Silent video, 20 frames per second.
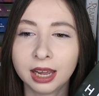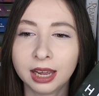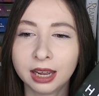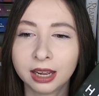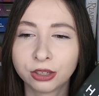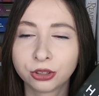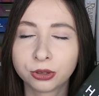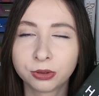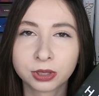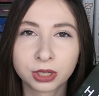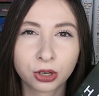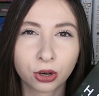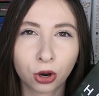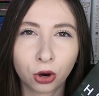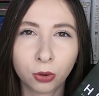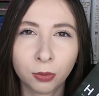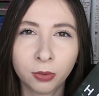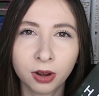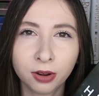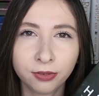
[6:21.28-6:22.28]
and she was in a
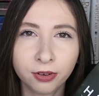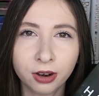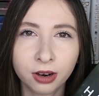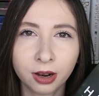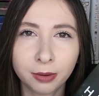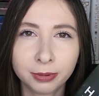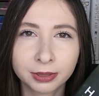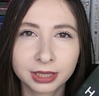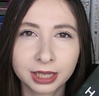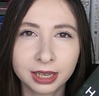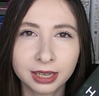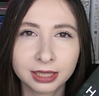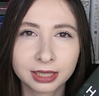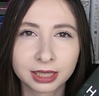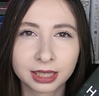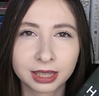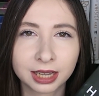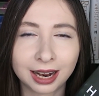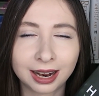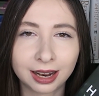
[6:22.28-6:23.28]
coma for a couple days
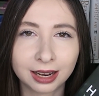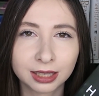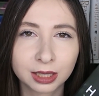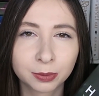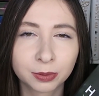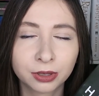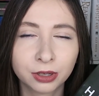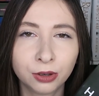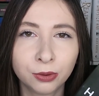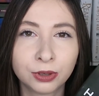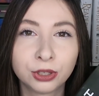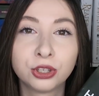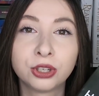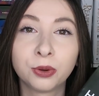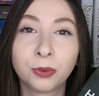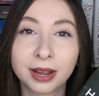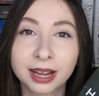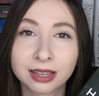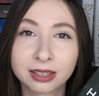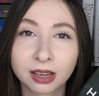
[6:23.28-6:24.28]
and in the hospital. When
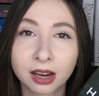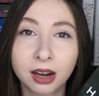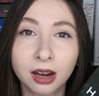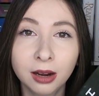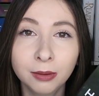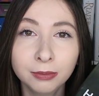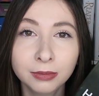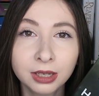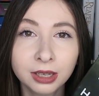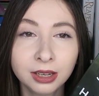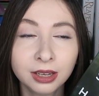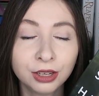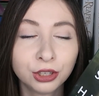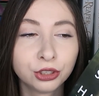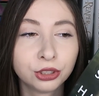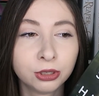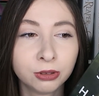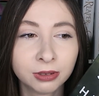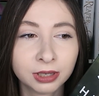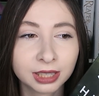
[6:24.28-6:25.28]
she wakes up,
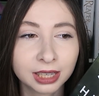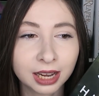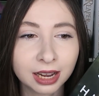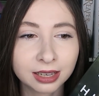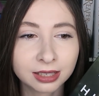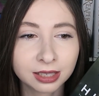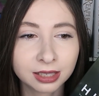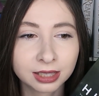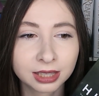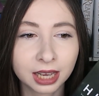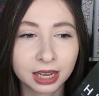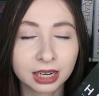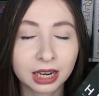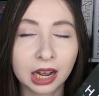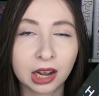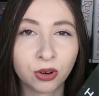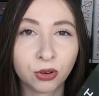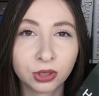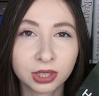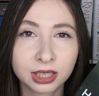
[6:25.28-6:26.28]
she realizes that
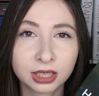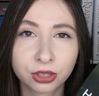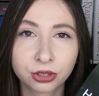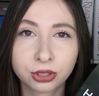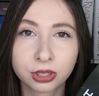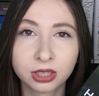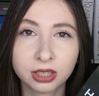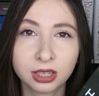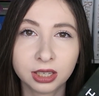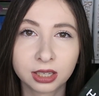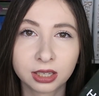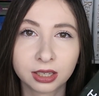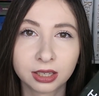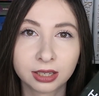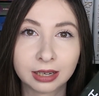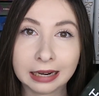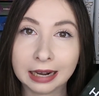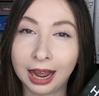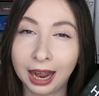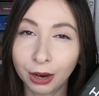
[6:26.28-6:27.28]
not only does she
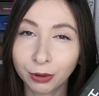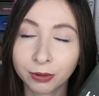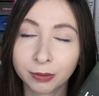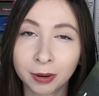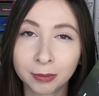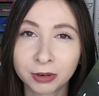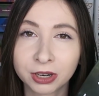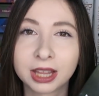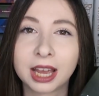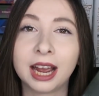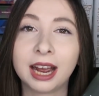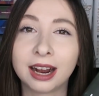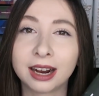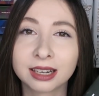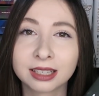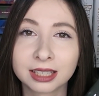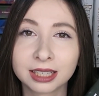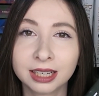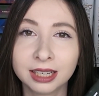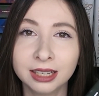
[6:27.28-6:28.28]
not remember the
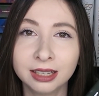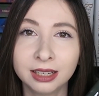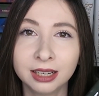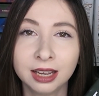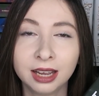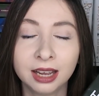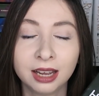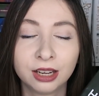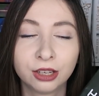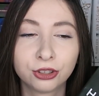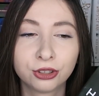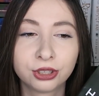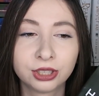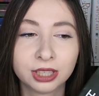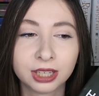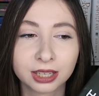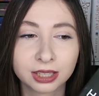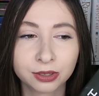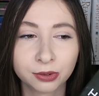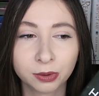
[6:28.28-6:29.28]
accident,
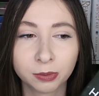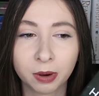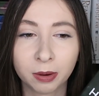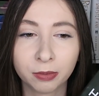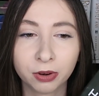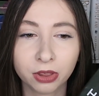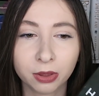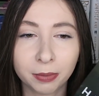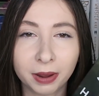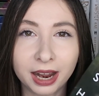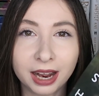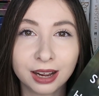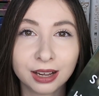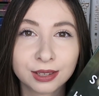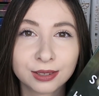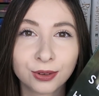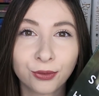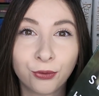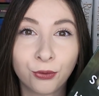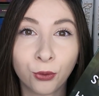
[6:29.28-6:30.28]
she doesn't remember the
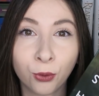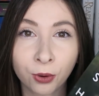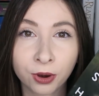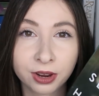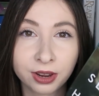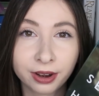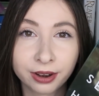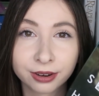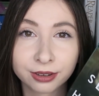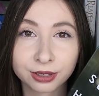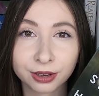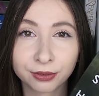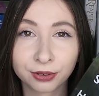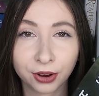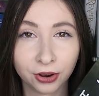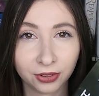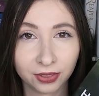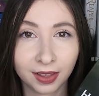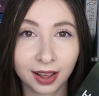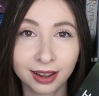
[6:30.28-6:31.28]
past 4 years of
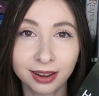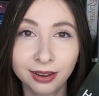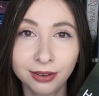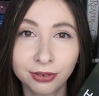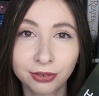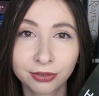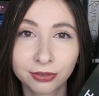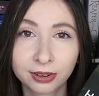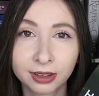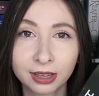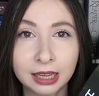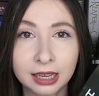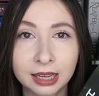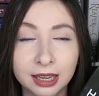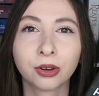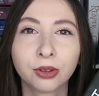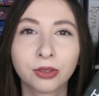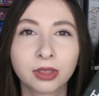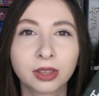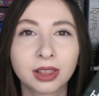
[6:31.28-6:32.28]
her life.
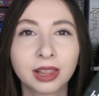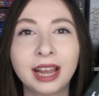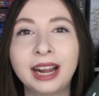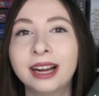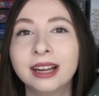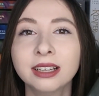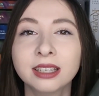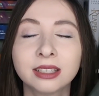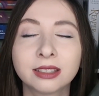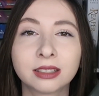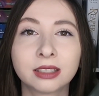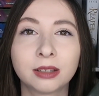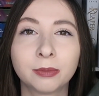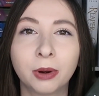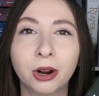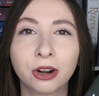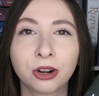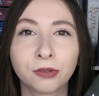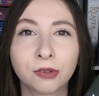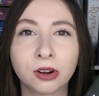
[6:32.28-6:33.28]
So the last
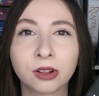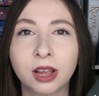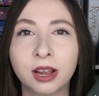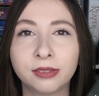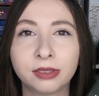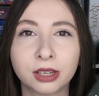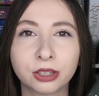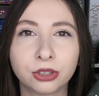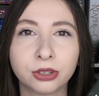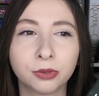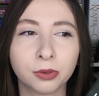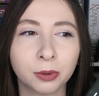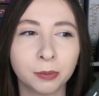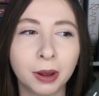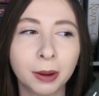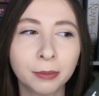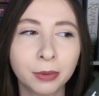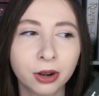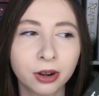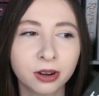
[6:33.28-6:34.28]
part of her life that she
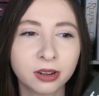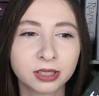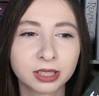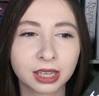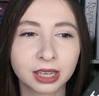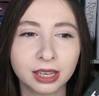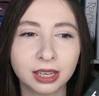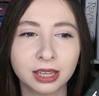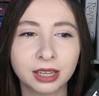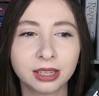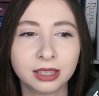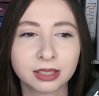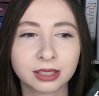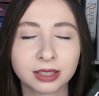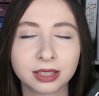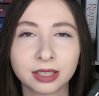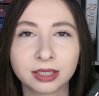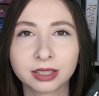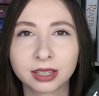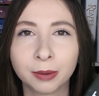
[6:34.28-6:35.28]
remembers
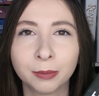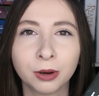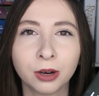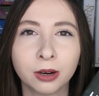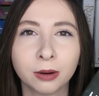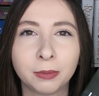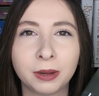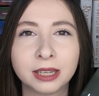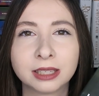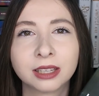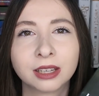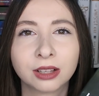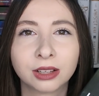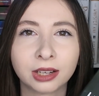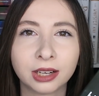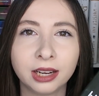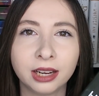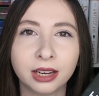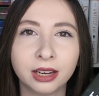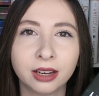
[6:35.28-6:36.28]
is the summer,
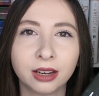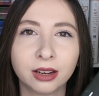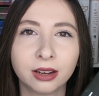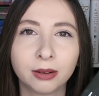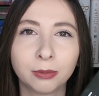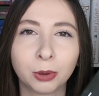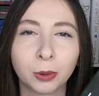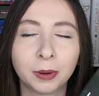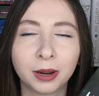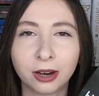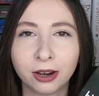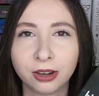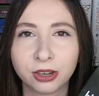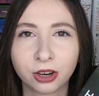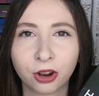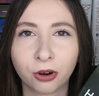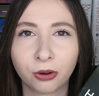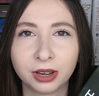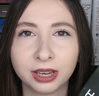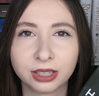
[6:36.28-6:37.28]
basically preparing
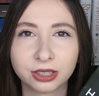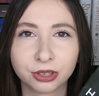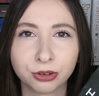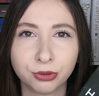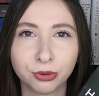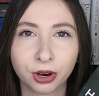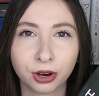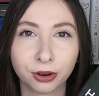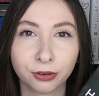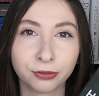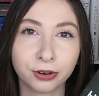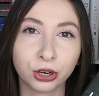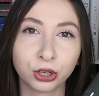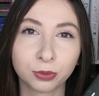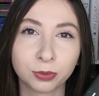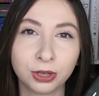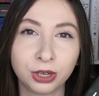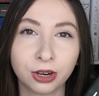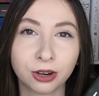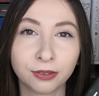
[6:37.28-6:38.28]
to go into her
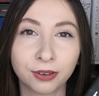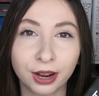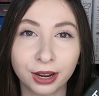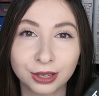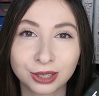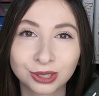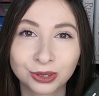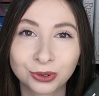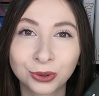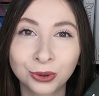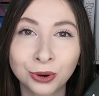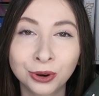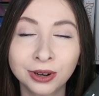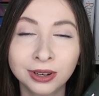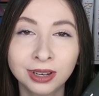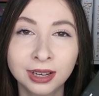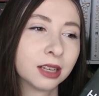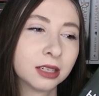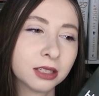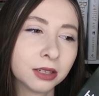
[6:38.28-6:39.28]
freshman year of high
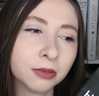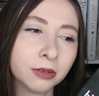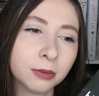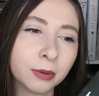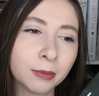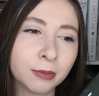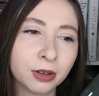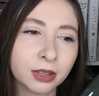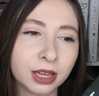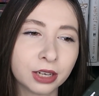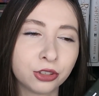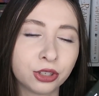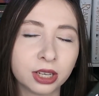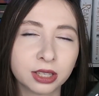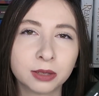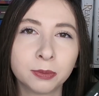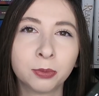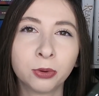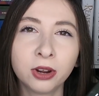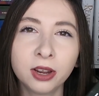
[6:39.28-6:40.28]
school. Doesn't remember that she
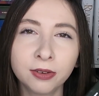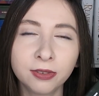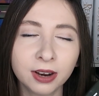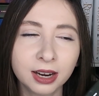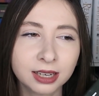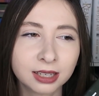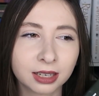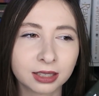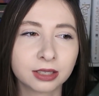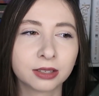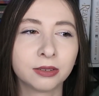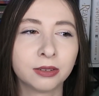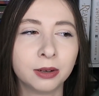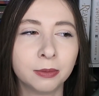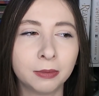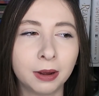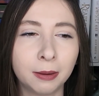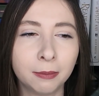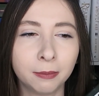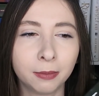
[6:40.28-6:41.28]
has a boyfriend, doesn't
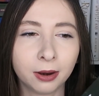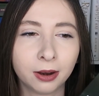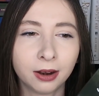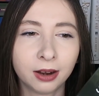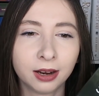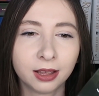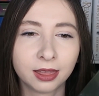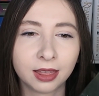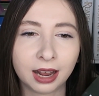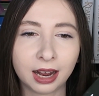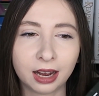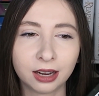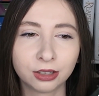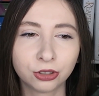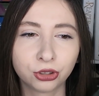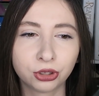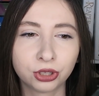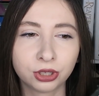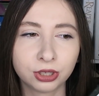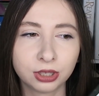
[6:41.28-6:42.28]
remember
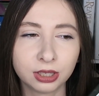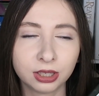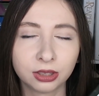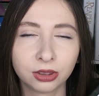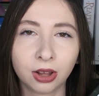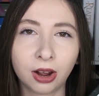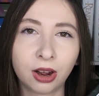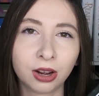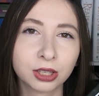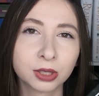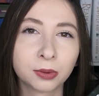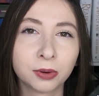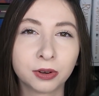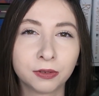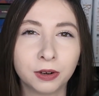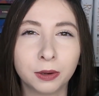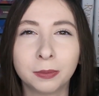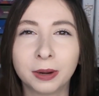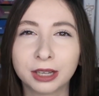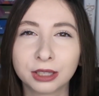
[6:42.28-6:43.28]
that she lost one
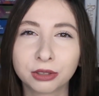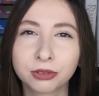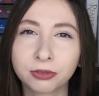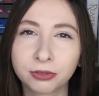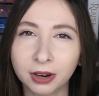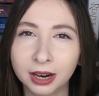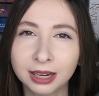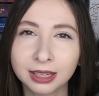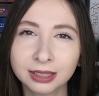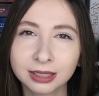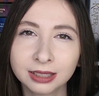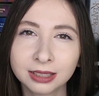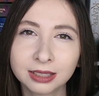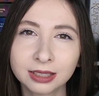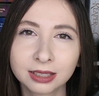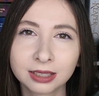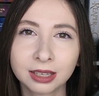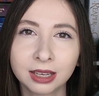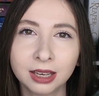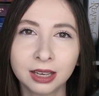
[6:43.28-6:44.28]
of her best
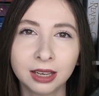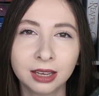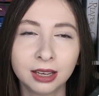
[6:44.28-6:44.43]
friends,